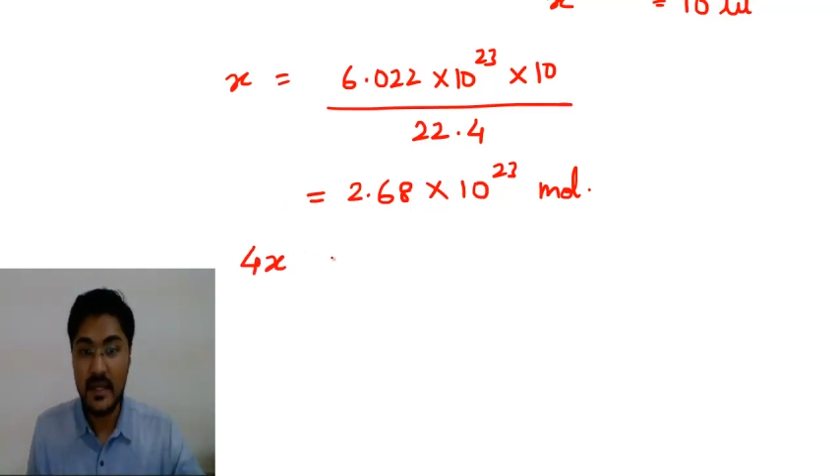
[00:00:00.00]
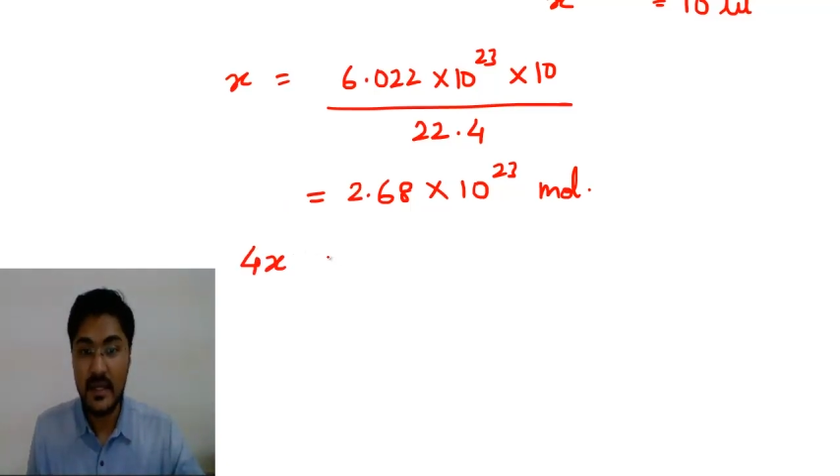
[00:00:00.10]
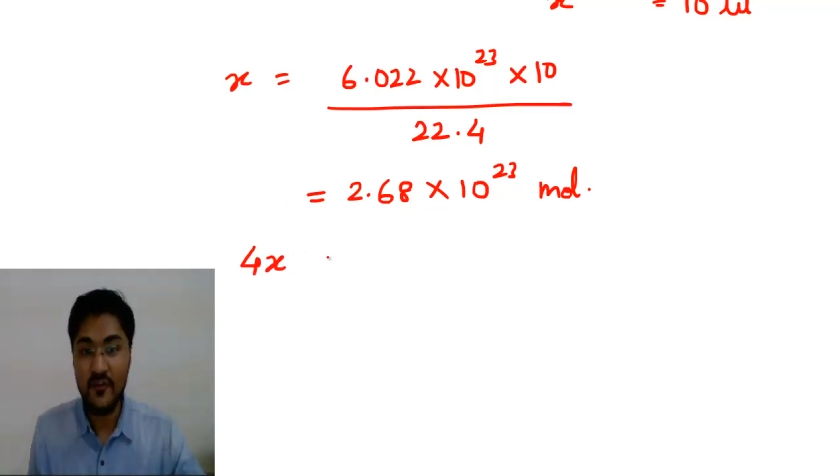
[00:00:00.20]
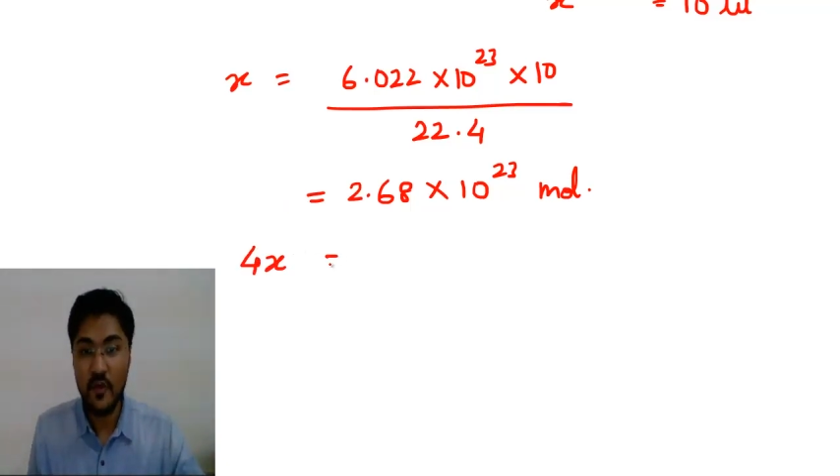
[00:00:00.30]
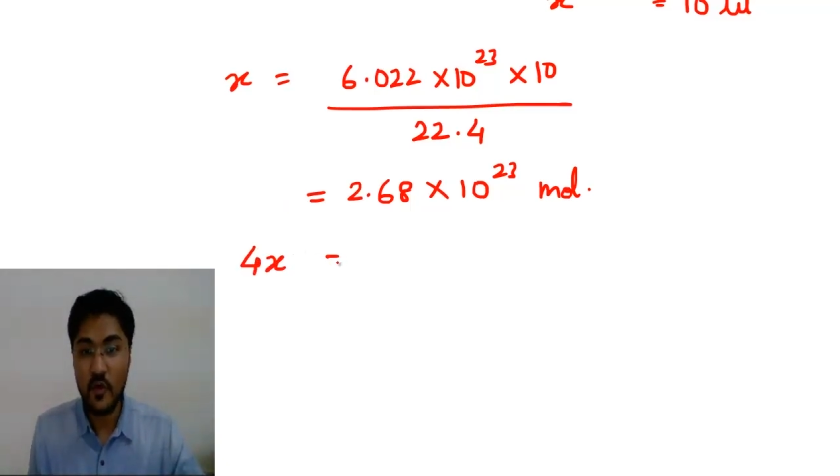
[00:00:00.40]

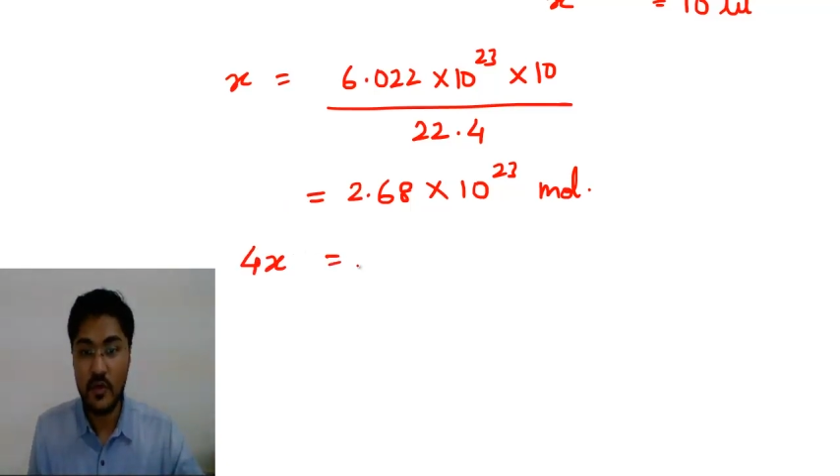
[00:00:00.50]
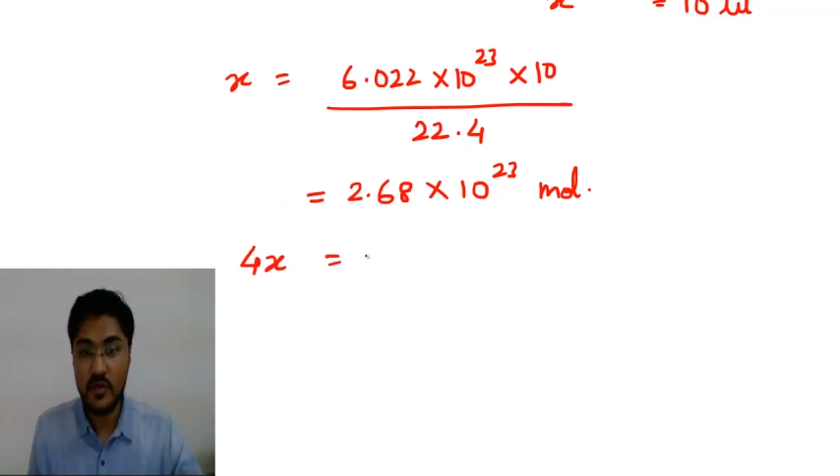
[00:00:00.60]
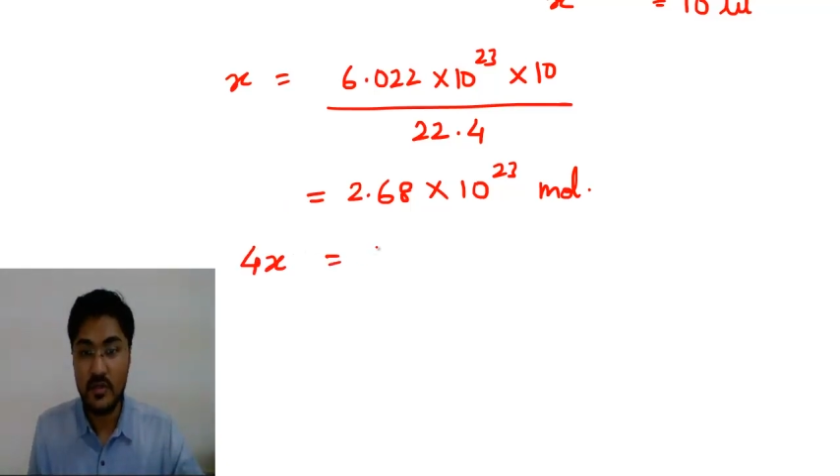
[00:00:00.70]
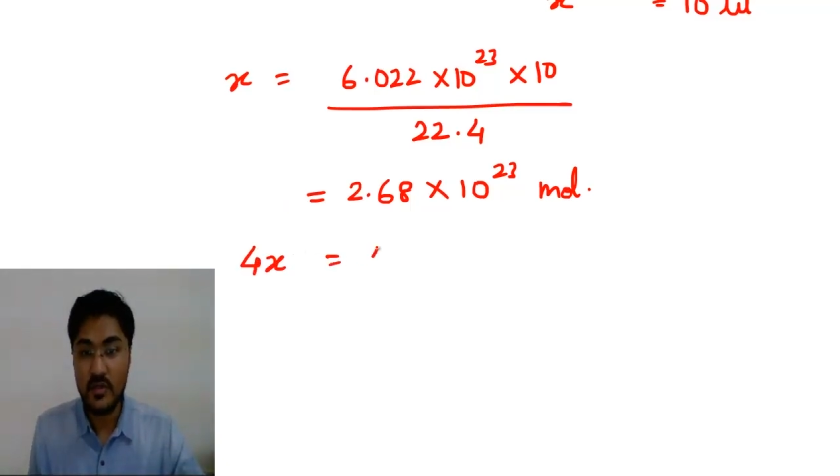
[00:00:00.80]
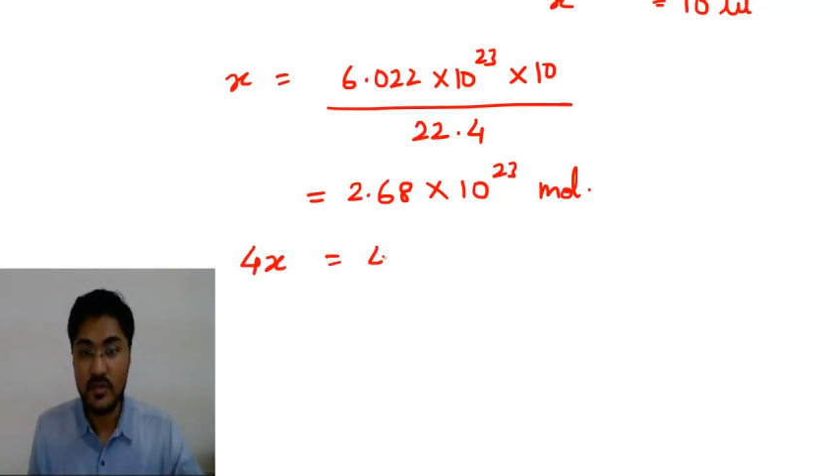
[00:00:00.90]
So
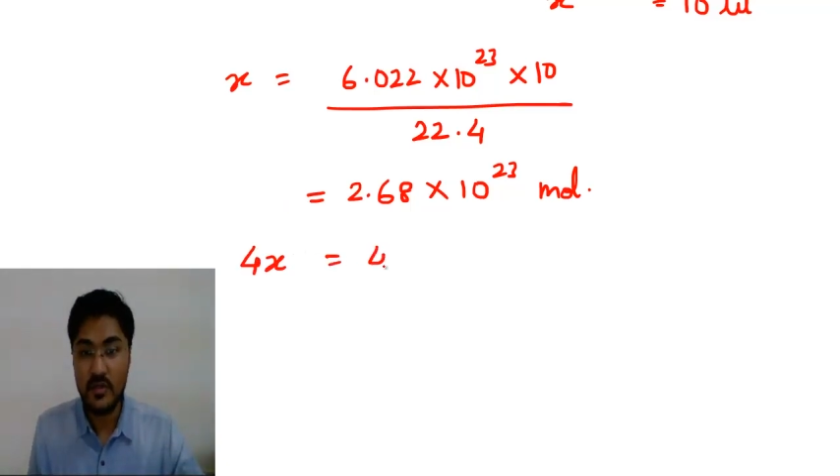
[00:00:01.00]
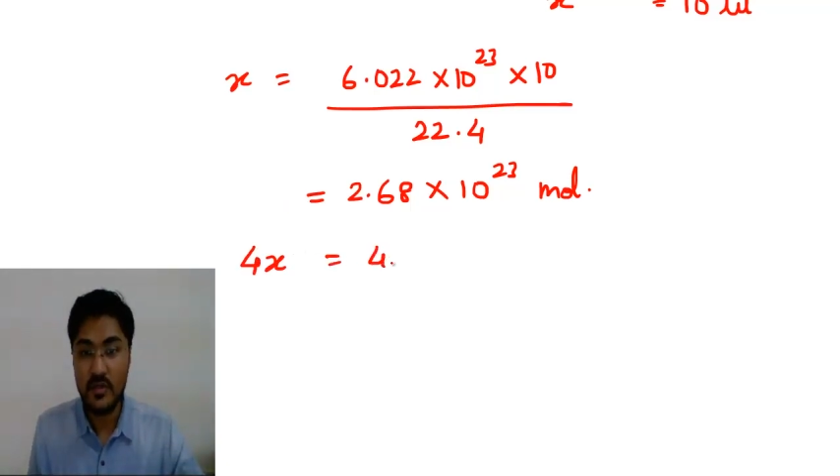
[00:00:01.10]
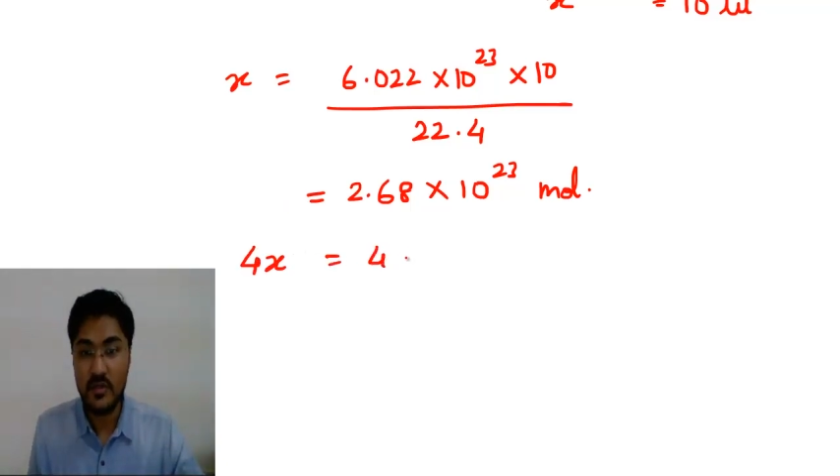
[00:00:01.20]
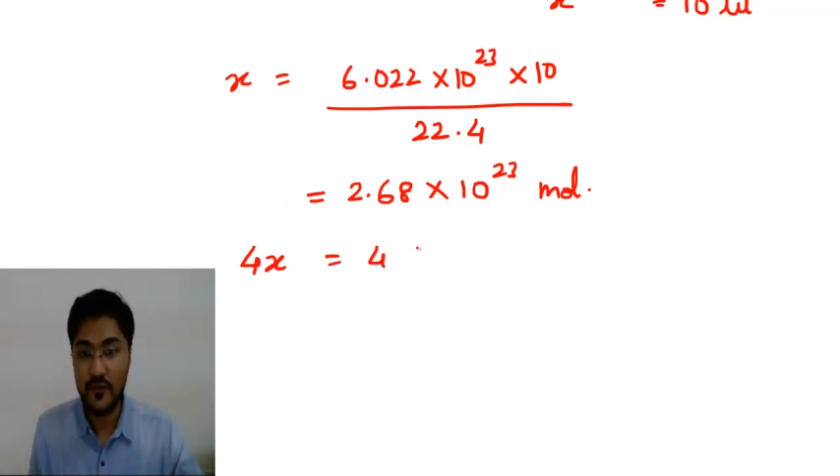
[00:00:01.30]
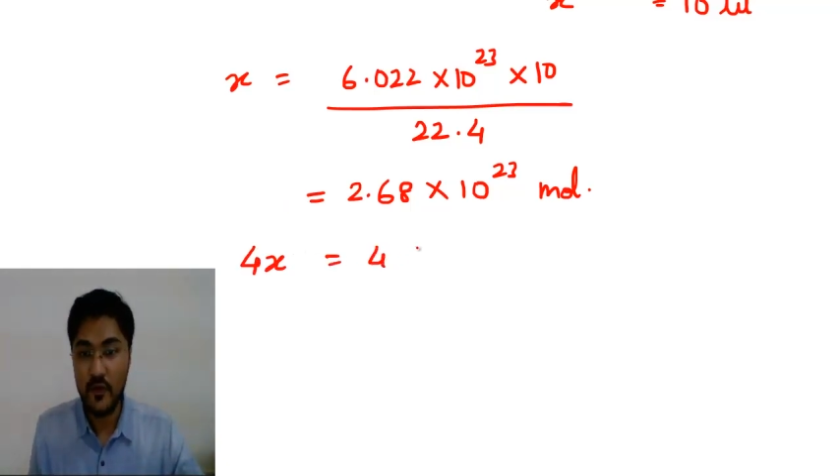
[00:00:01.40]

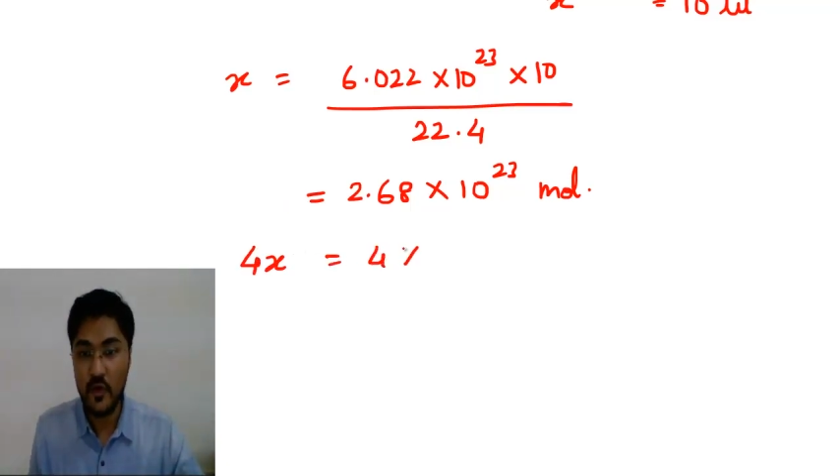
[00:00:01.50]
4x